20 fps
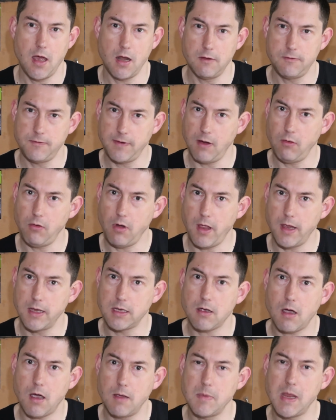and I feel
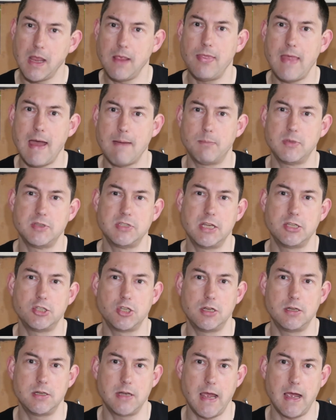like I'm in that
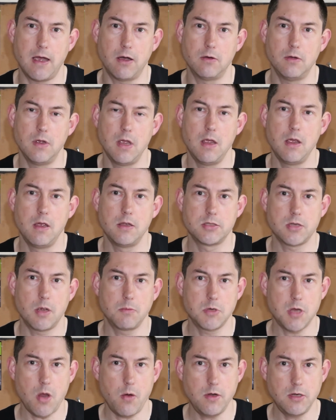position now. So
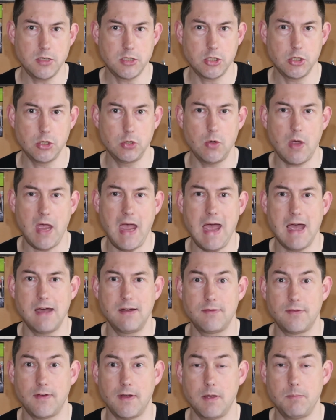I'm going to
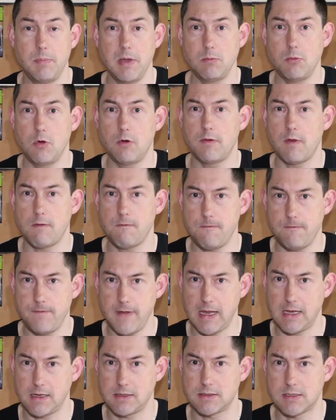have a bit more of a
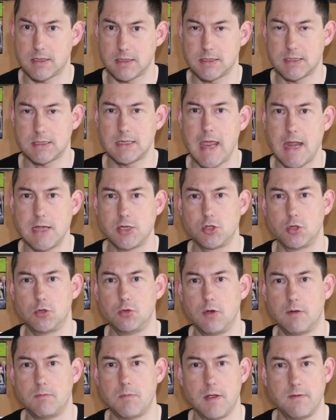fixed
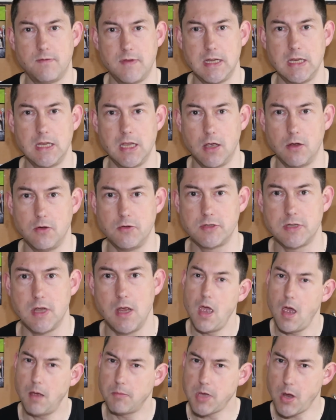schedule of my videos.
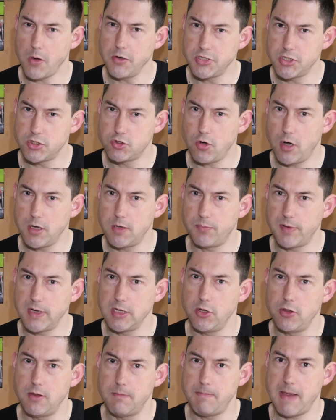I'm going to try to
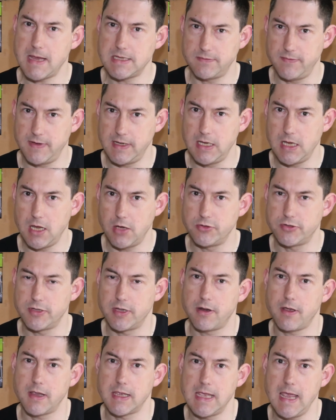bring you the best videos
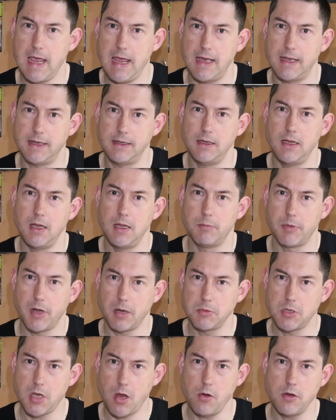that I can, but
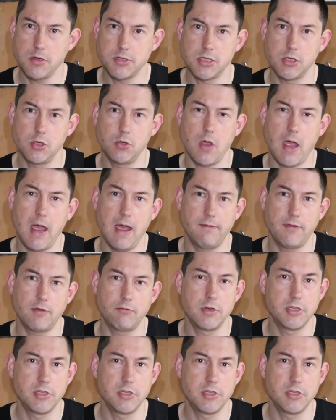I'm going to have a